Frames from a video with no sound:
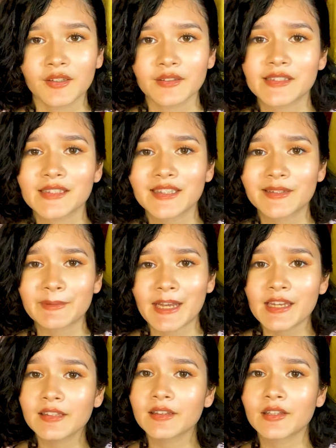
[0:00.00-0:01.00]

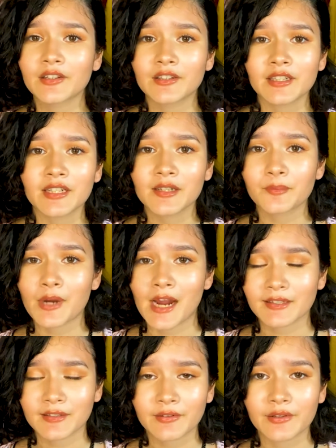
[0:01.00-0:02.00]
Despite learning
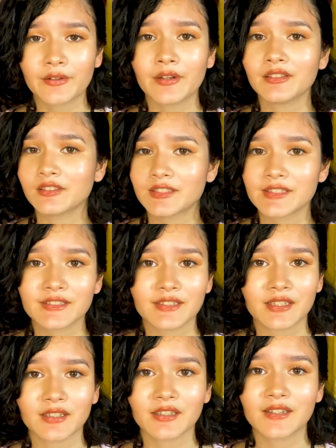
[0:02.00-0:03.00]
practical and
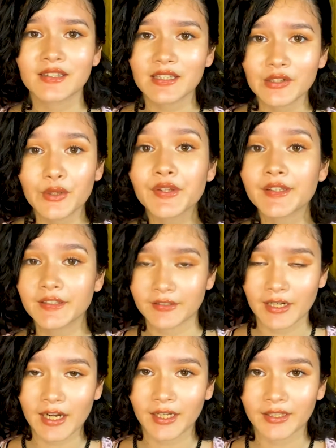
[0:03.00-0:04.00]
artistic skills in
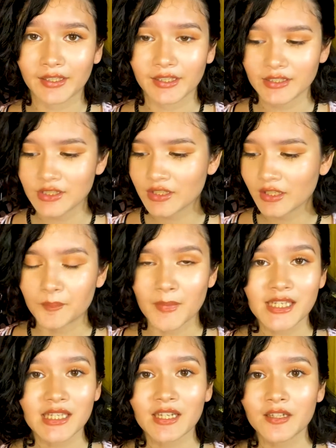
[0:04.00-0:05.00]
college,
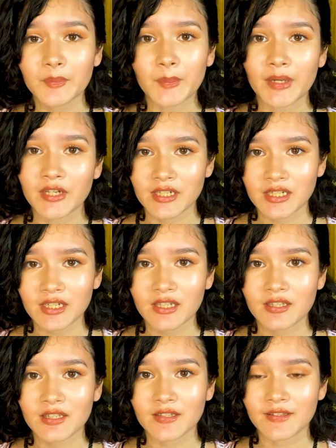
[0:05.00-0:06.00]
making money
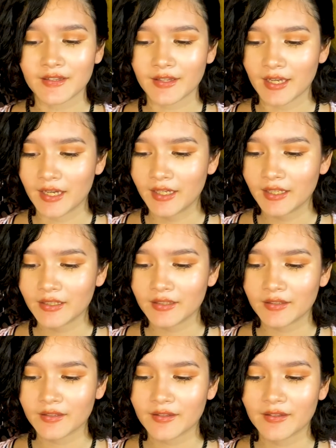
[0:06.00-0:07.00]
is not
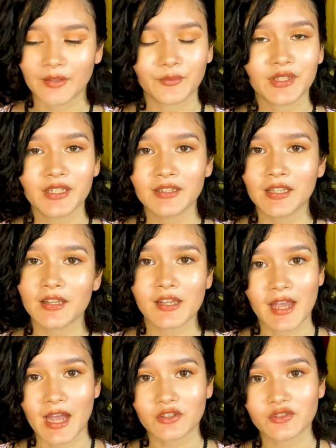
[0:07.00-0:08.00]
something that they
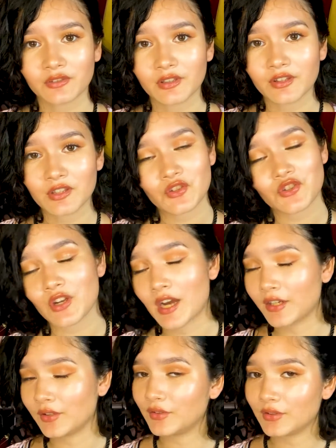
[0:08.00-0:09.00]
actually teach you
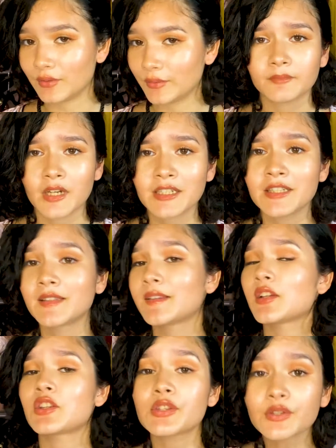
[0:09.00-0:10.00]
how to do. And this is a
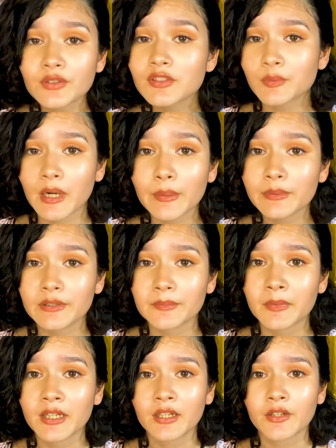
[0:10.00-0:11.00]
huge problem
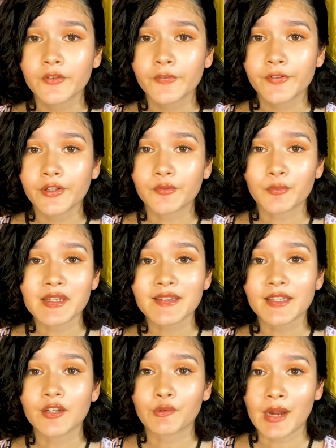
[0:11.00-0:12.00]
for
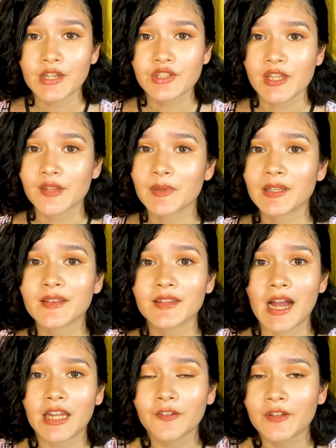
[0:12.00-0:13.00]
recent graduates because
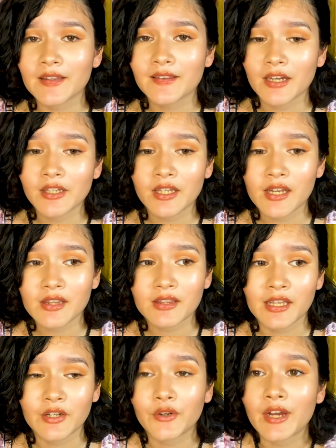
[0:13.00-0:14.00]
all of a sudden
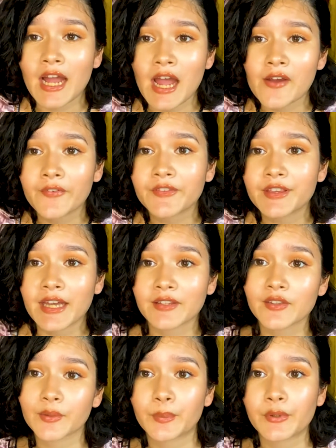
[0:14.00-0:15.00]
they don't have that
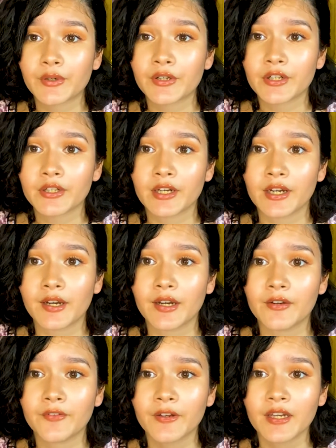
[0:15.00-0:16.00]
support
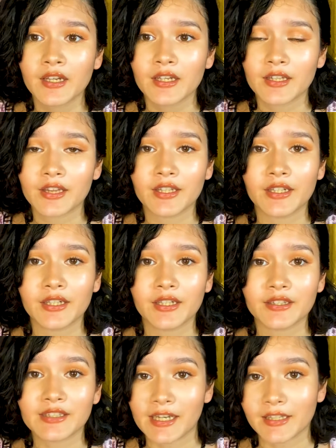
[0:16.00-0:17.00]
of
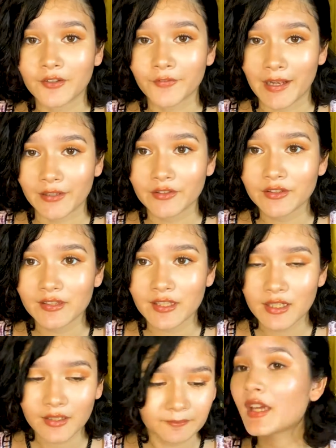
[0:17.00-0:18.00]
the dance faculty,
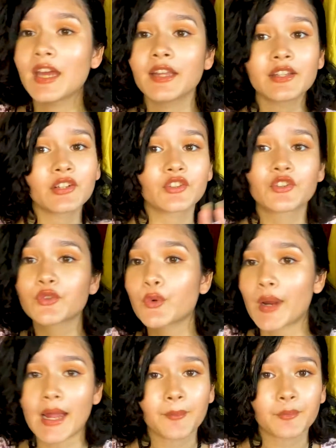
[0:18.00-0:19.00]
and they're
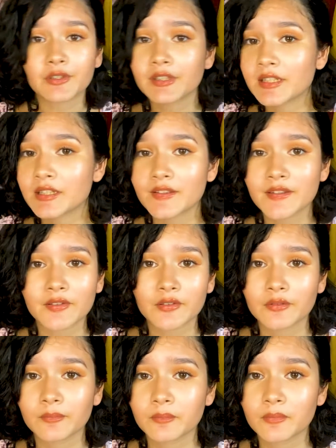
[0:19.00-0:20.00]
scrambling
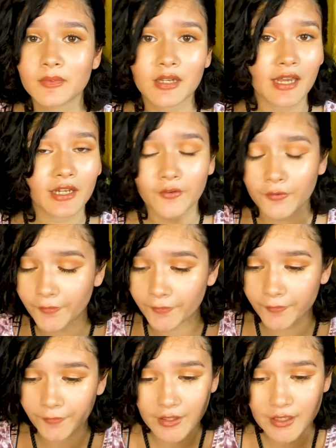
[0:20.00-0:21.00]
to kind of
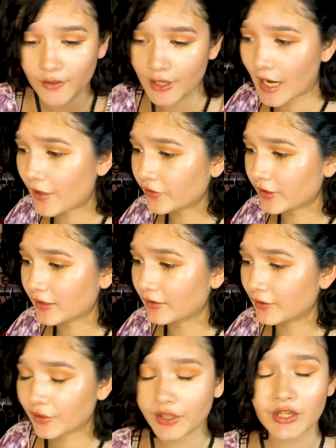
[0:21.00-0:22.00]
figure out and
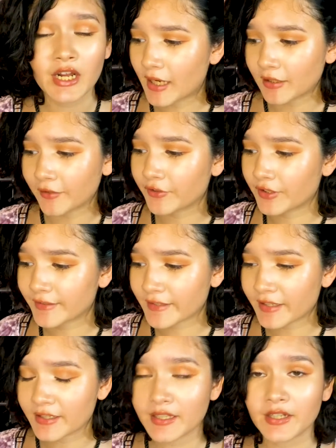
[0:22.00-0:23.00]
learn all of a
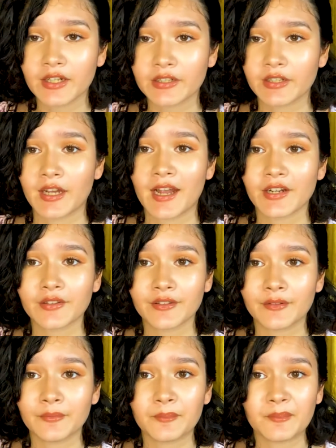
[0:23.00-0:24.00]
sudden on how
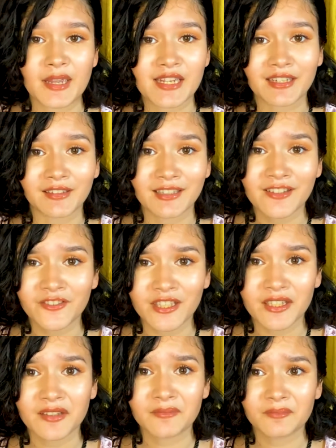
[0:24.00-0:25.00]
to make a
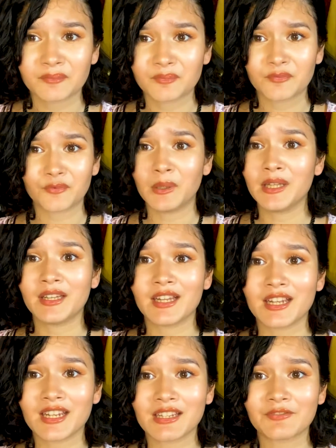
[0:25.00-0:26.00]
living when
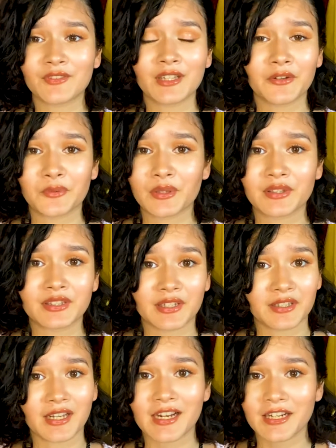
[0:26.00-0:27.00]
they've never
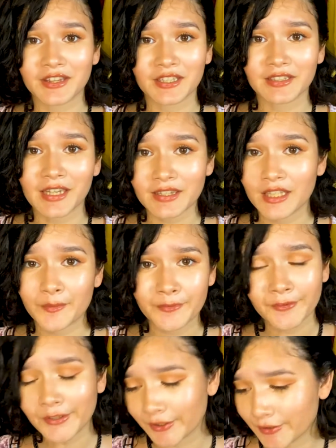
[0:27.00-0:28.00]
done anything like that
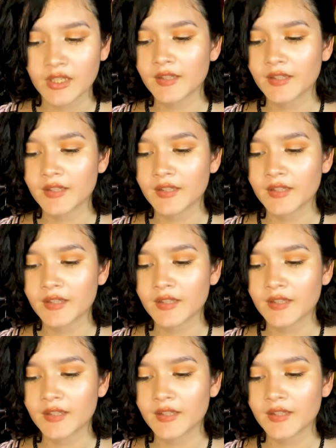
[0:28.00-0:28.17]
before.